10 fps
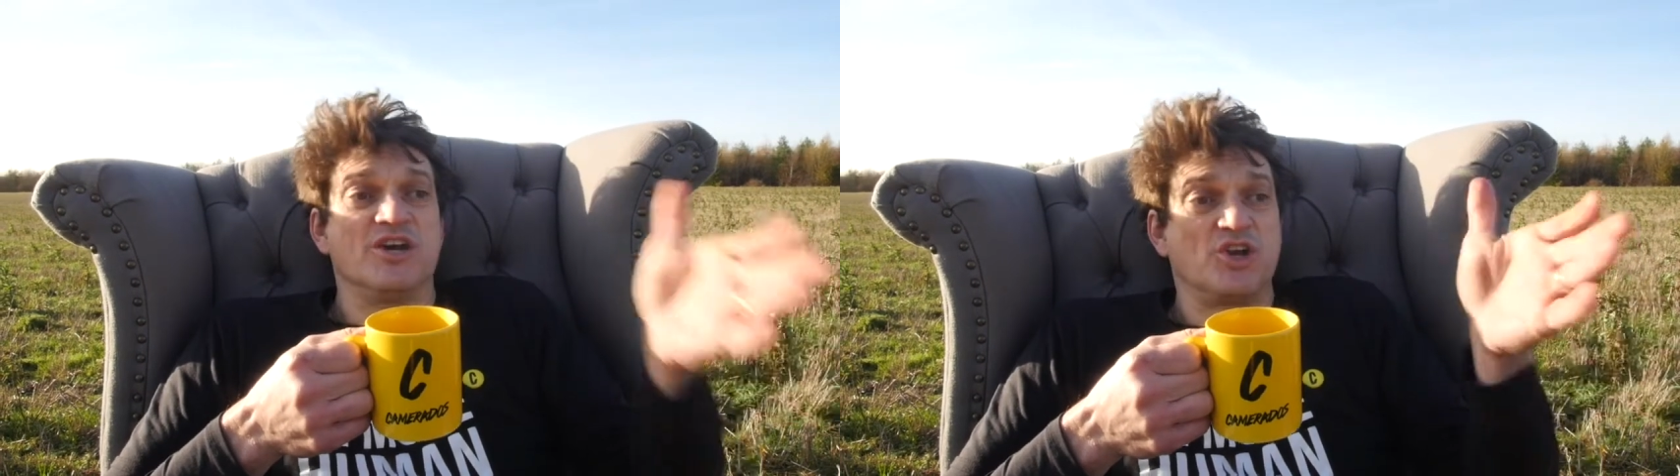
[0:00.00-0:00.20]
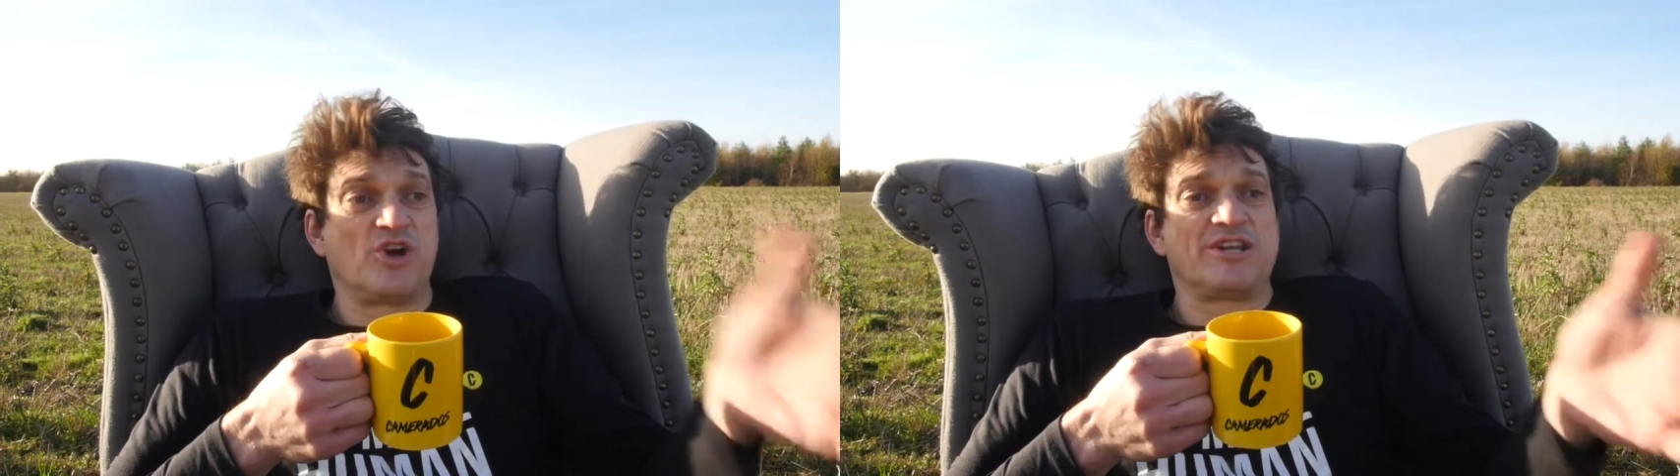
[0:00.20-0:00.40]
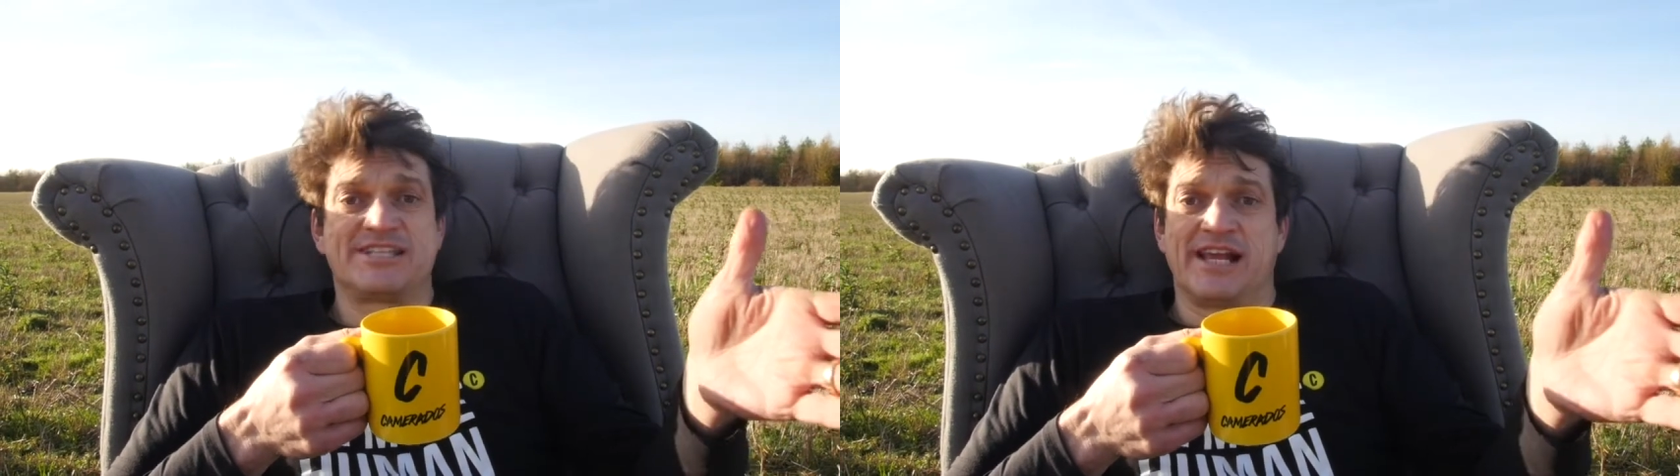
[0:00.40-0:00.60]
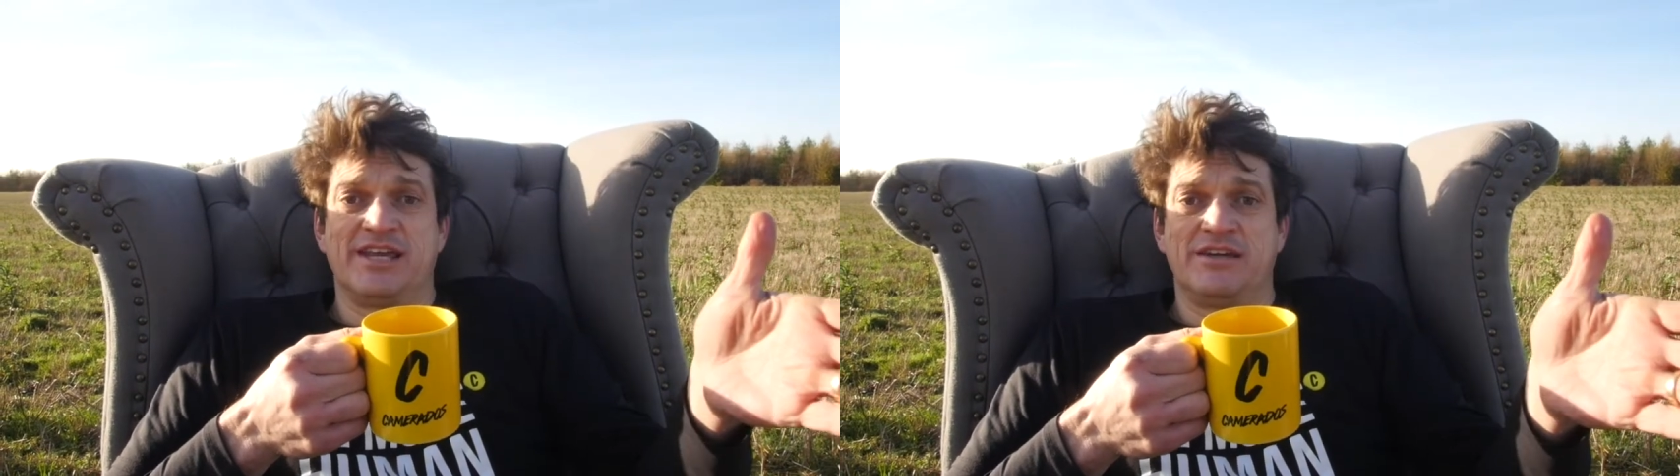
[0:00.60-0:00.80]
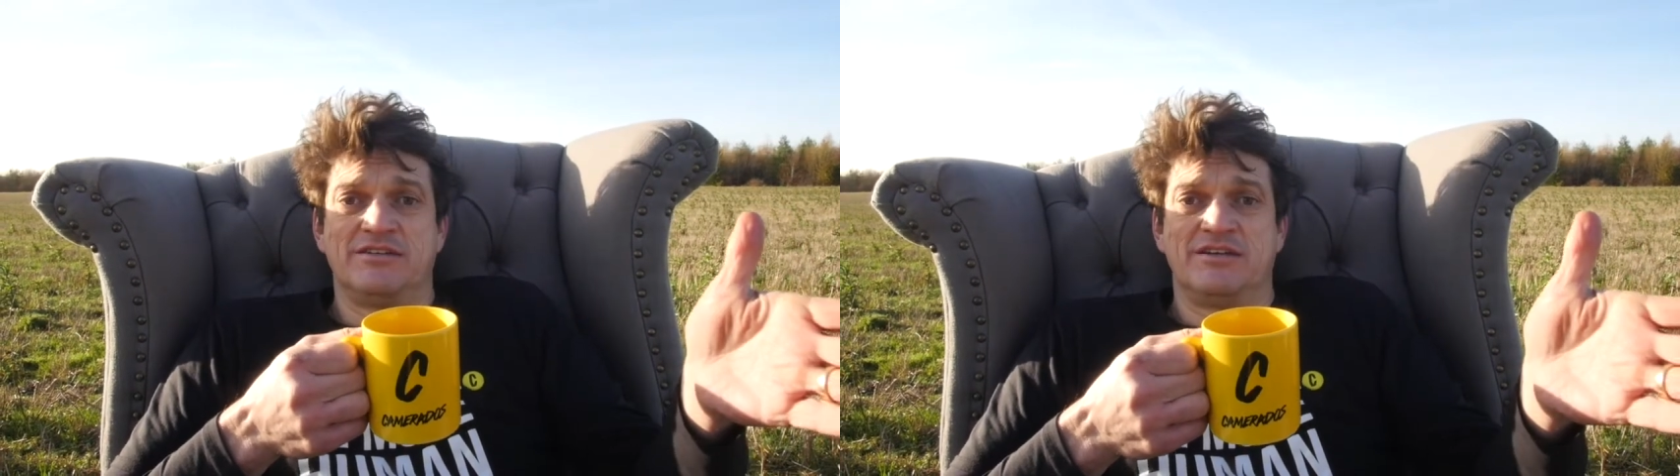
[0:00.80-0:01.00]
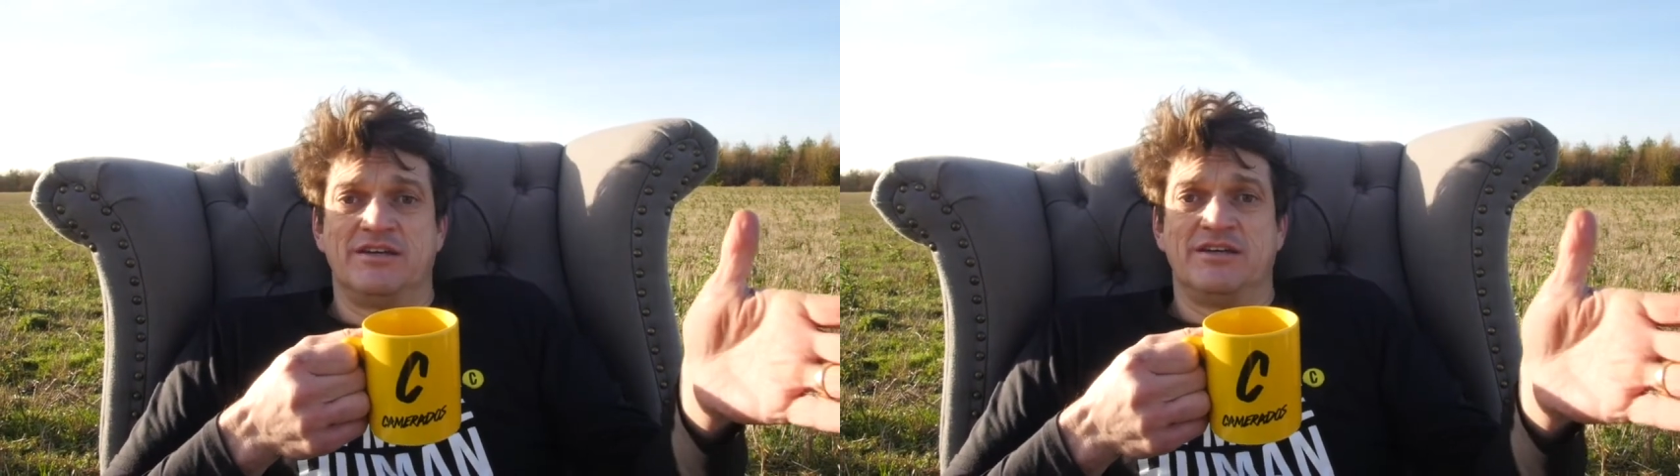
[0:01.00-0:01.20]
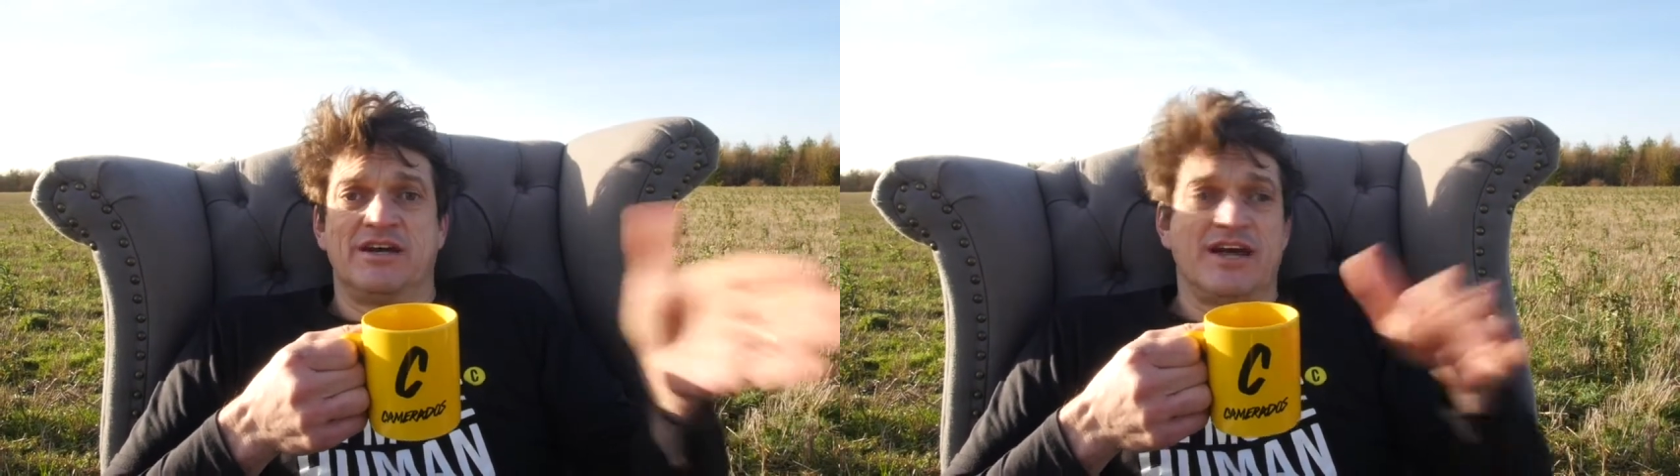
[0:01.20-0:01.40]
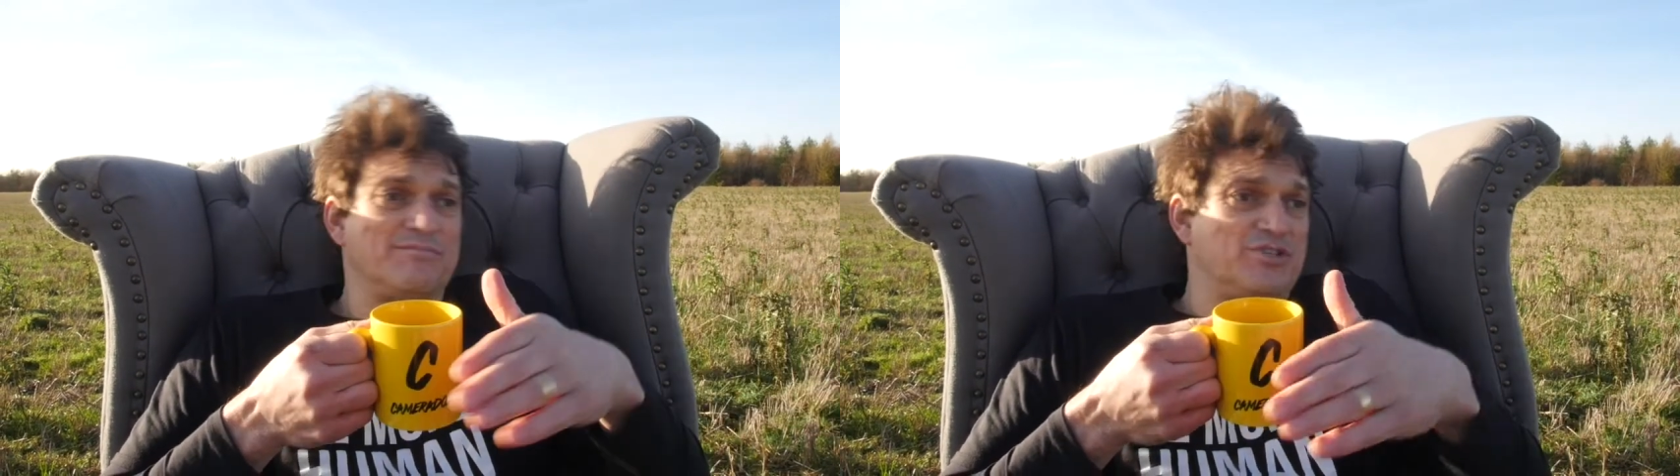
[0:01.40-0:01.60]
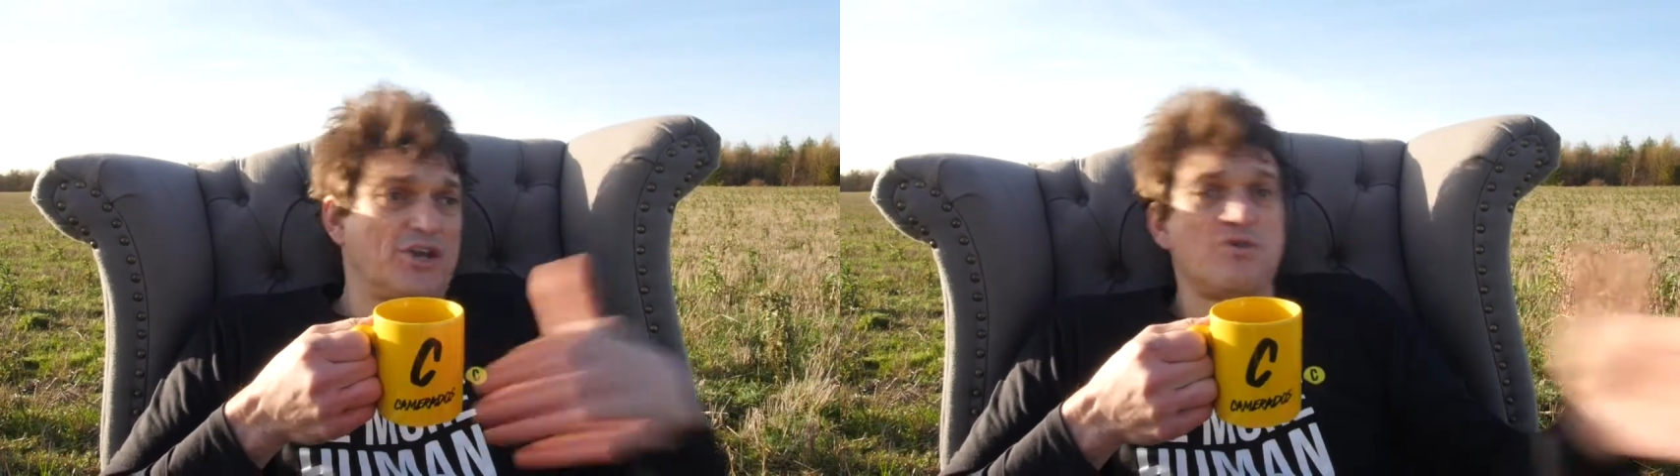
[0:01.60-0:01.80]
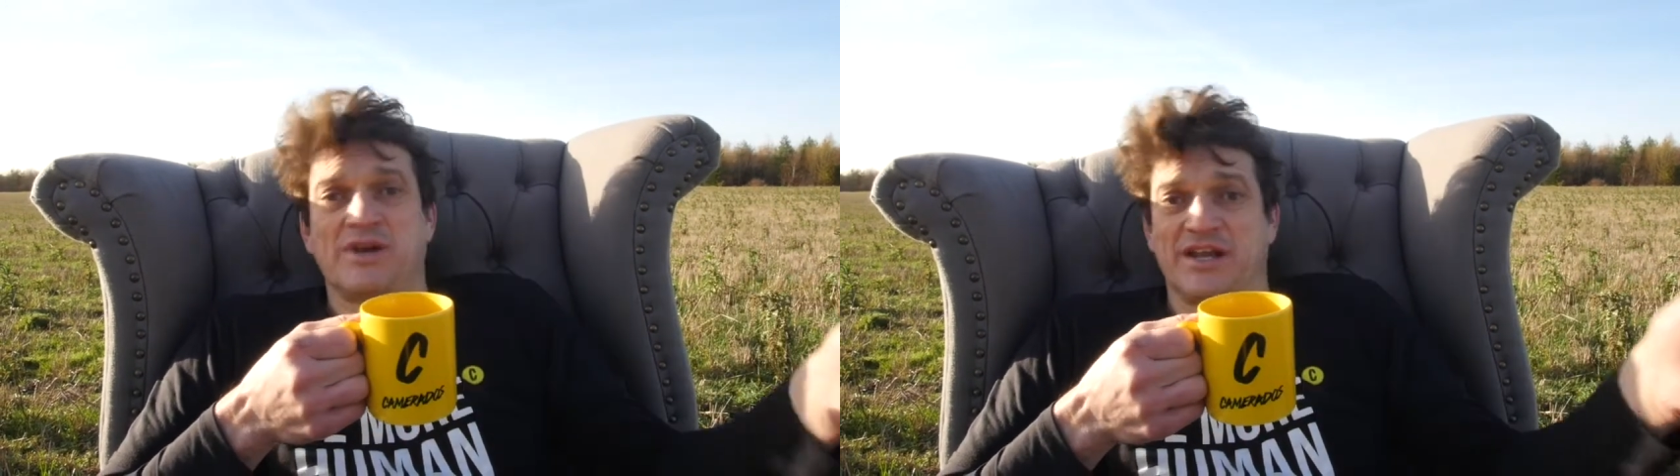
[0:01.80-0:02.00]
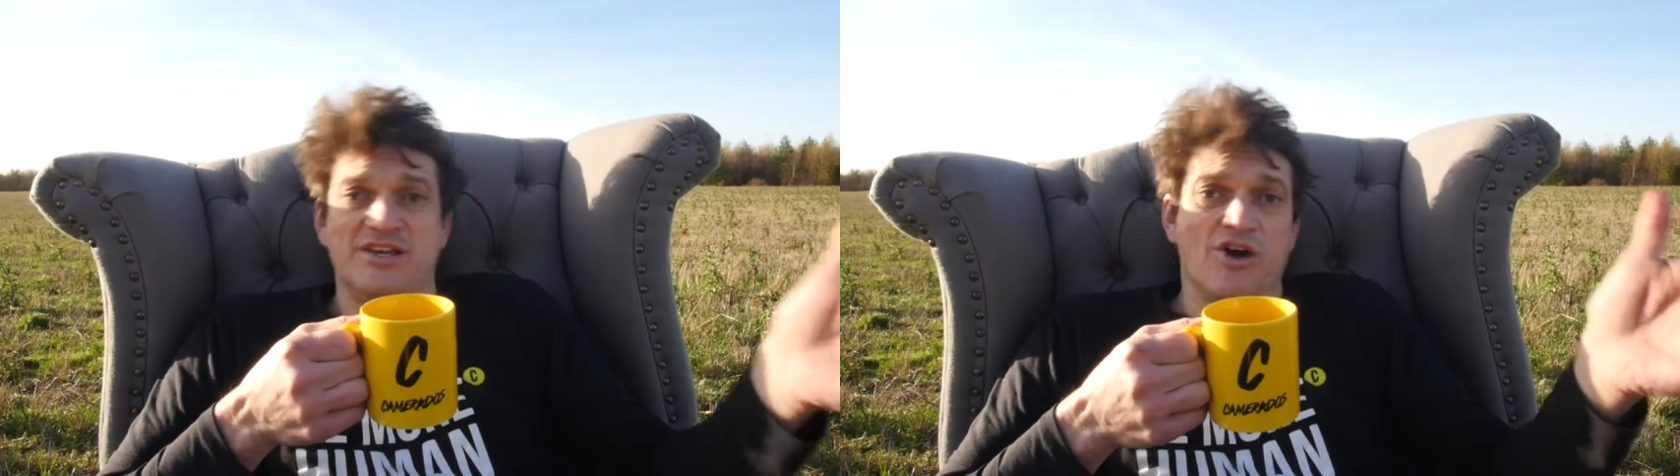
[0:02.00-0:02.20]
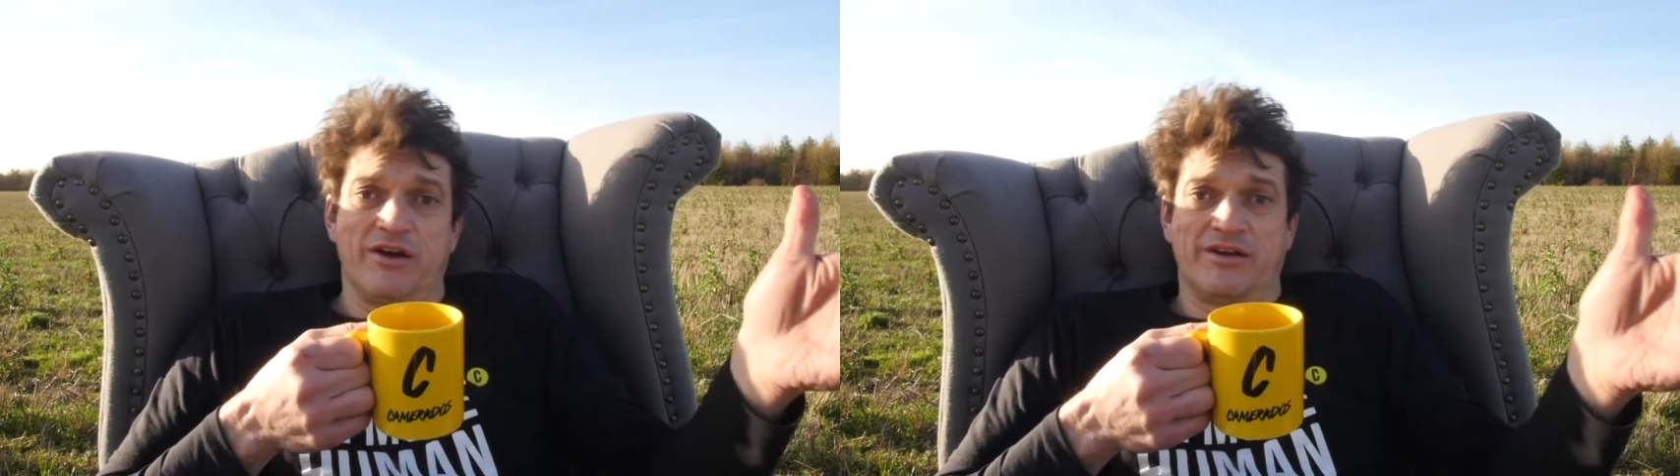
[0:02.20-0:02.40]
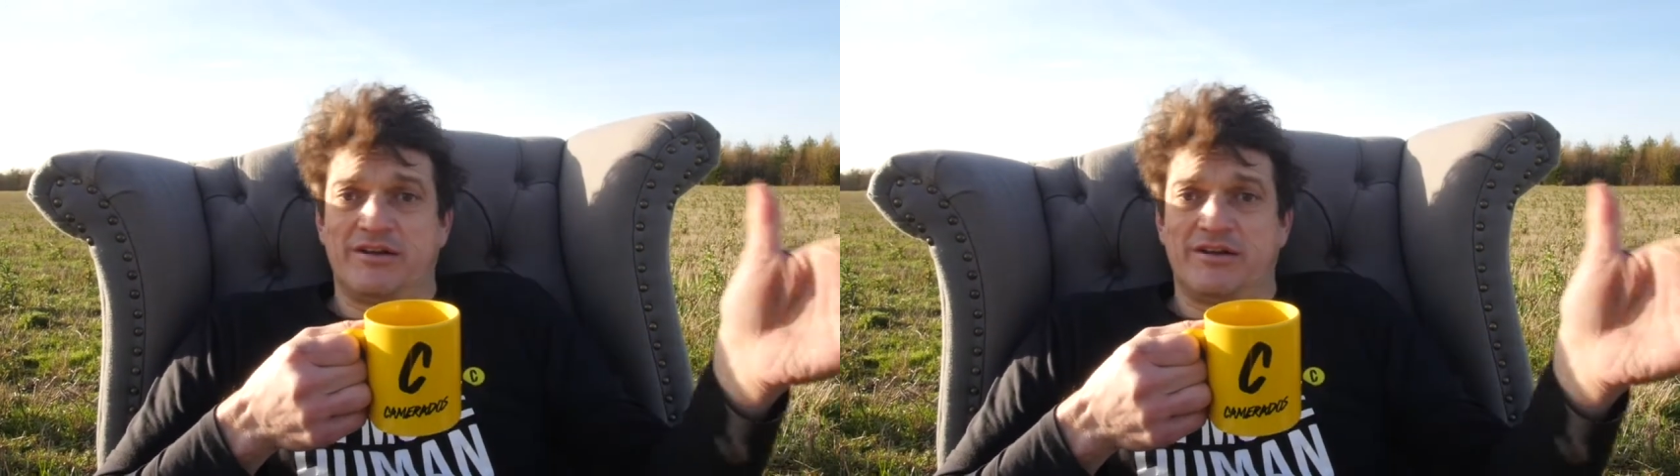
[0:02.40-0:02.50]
Gotta tell you, I'm totally not